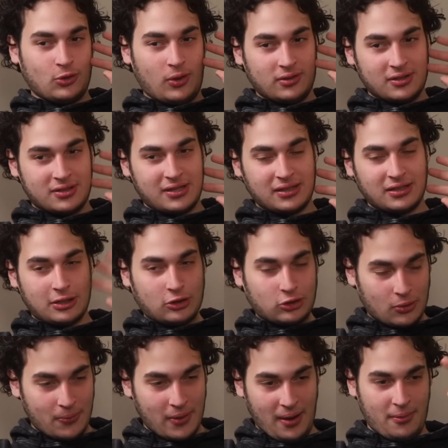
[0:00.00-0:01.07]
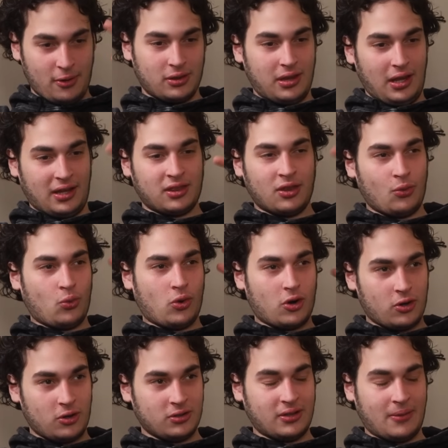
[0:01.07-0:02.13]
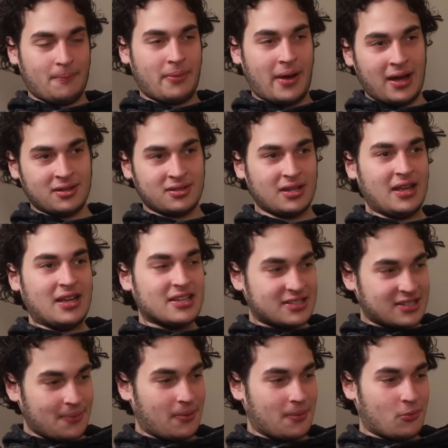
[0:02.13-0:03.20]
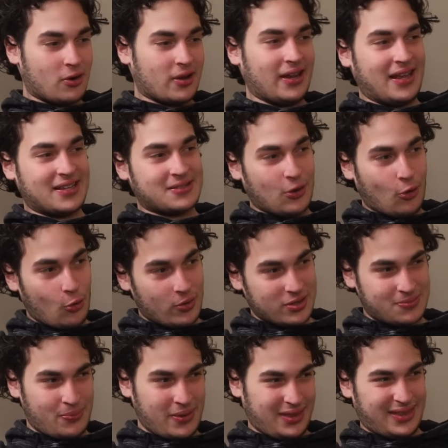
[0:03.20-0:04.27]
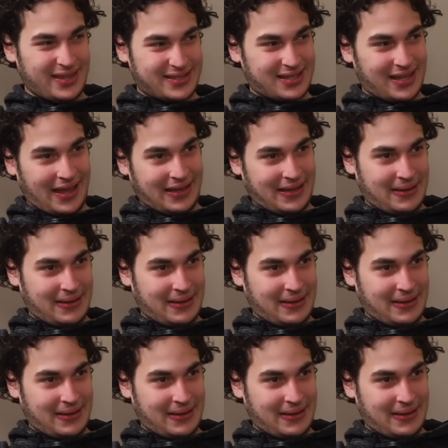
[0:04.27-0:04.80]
to understand a little bit about like the world and banks, JP Morgan has always been this like,